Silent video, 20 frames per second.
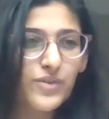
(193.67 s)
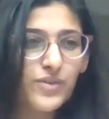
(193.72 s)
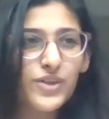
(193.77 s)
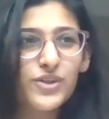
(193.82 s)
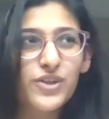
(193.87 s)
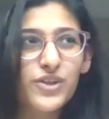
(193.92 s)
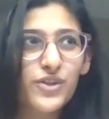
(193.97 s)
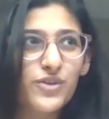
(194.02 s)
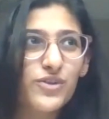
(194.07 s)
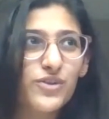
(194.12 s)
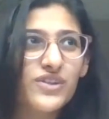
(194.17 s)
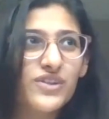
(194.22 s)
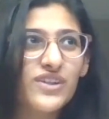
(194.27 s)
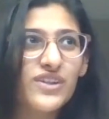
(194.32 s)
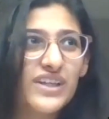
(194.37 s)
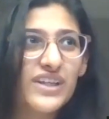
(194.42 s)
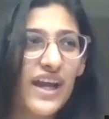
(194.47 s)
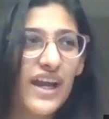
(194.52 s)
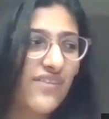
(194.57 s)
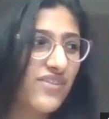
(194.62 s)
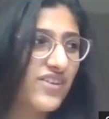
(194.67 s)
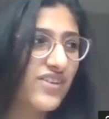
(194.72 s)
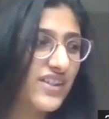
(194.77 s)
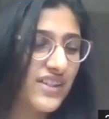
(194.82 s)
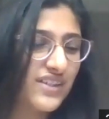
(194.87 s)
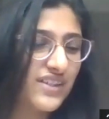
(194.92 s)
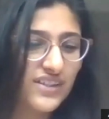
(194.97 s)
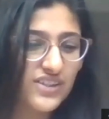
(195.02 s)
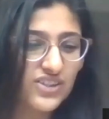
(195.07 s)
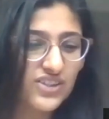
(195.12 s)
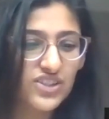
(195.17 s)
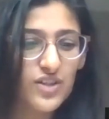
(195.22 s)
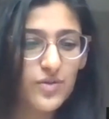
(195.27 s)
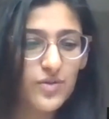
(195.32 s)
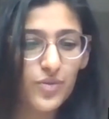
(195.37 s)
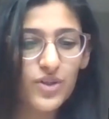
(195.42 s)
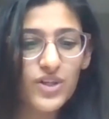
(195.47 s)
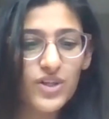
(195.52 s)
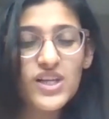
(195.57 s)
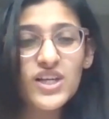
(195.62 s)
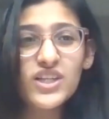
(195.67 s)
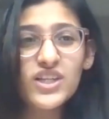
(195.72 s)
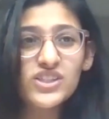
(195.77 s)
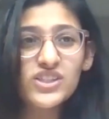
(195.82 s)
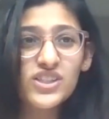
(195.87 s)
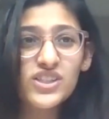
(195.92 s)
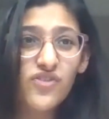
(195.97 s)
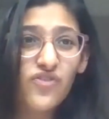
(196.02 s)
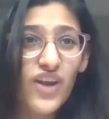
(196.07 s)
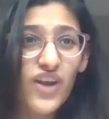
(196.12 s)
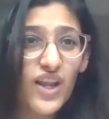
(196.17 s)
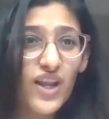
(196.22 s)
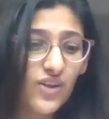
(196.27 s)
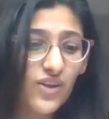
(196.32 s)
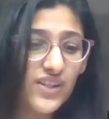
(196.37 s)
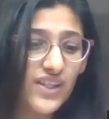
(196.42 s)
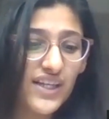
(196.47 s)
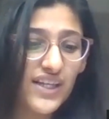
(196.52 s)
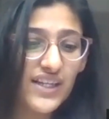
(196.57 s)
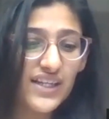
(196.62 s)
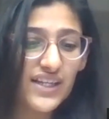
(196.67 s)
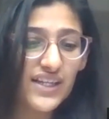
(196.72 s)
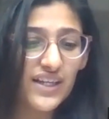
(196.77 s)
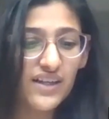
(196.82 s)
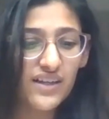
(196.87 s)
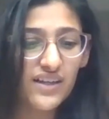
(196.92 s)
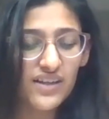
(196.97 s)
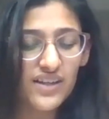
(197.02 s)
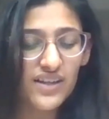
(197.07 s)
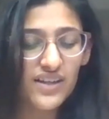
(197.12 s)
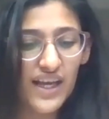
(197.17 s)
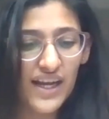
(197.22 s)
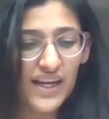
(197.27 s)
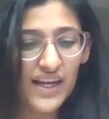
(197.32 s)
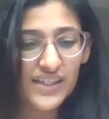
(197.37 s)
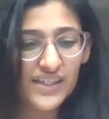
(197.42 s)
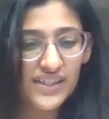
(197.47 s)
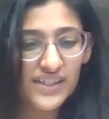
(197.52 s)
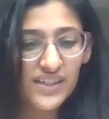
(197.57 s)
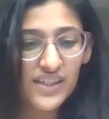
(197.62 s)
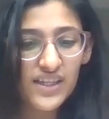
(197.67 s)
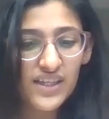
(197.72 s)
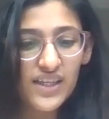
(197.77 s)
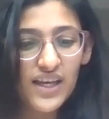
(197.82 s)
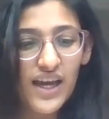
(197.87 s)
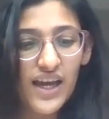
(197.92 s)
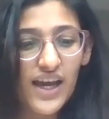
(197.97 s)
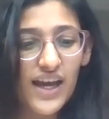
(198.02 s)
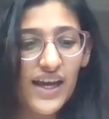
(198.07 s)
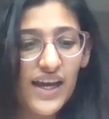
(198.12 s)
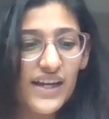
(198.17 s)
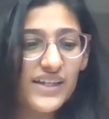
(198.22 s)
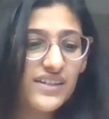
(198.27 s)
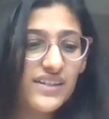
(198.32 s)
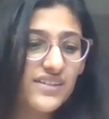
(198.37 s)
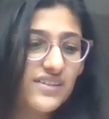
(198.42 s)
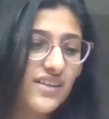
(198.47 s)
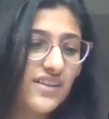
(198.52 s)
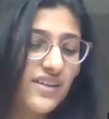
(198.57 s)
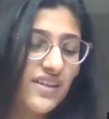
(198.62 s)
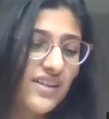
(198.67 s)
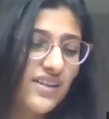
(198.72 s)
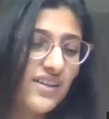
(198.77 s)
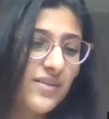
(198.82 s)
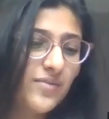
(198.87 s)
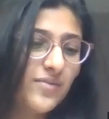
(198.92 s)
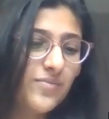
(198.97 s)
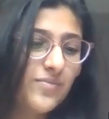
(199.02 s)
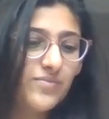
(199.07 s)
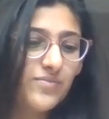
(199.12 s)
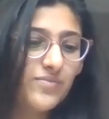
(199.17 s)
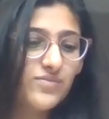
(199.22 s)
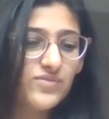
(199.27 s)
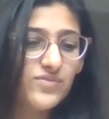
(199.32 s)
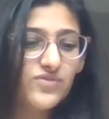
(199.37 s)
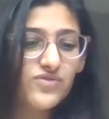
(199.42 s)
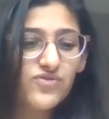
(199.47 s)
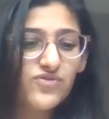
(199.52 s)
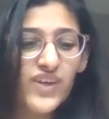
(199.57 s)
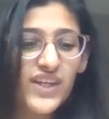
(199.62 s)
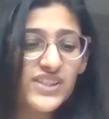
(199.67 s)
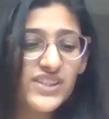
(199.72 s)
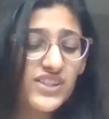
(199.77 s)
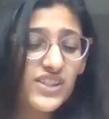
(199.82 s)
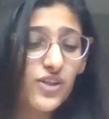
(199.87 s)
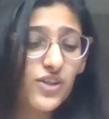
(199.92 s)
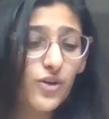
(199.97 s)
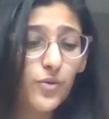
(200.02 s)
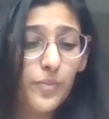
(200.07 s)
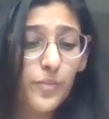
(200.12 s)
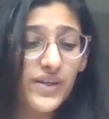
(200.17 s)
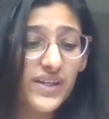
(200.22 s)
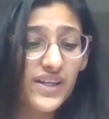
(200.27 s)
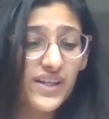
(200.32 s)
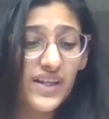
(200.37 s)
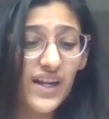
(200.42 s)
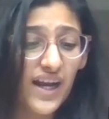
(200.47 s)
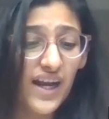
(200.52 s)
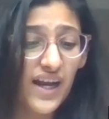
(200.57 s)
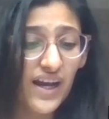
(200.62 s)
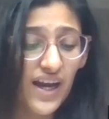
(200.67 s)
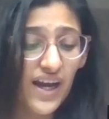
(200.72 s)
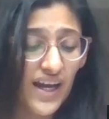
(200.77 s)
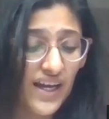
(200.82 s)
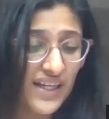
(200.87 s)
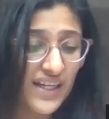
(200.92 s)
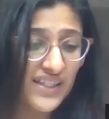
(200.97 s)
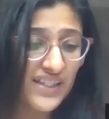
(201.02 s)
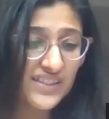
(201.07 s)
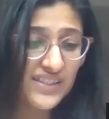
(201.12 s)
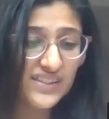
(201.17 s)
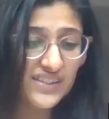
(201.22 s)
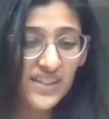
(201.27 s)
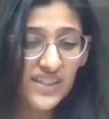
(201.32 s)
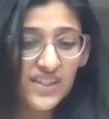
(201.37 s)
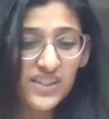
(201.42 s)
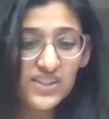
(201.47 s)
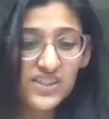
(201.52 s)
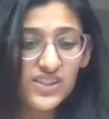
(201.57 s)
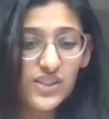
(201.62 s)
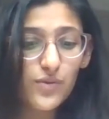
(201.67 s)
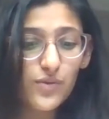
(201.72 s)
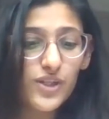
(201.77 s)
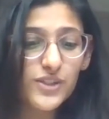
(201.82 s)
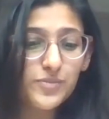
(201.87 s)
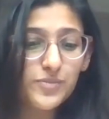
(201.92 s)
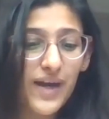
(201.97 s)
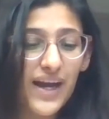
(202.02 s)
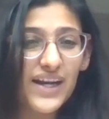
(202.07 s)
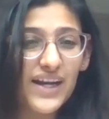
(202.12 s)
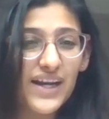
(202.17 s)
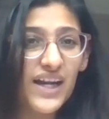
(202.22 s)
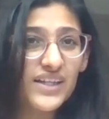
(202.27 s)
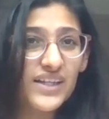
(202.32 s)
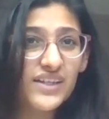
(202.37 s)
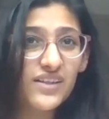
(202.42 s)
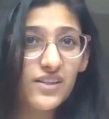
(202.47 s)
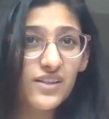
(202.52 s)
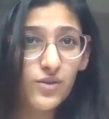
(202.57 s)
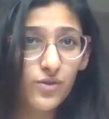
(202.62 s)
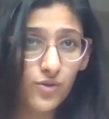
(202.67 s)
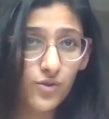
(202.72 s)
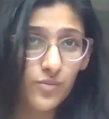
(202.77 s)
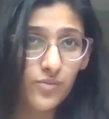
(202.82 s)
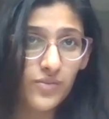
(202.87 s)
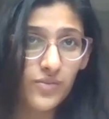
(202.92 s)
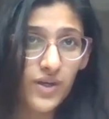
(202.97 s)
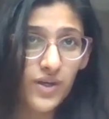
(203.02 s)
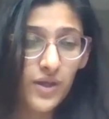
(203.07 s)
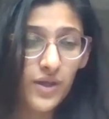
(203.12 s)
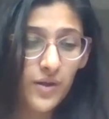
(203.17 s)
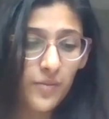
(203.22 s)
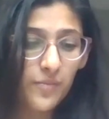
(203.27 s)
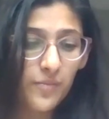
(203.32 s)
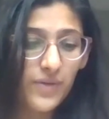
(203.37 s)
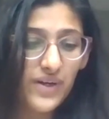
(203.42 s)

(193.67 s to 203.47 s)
due to the gravitational pull, she fell on that land, and when she opened her eyes, she was back at her home.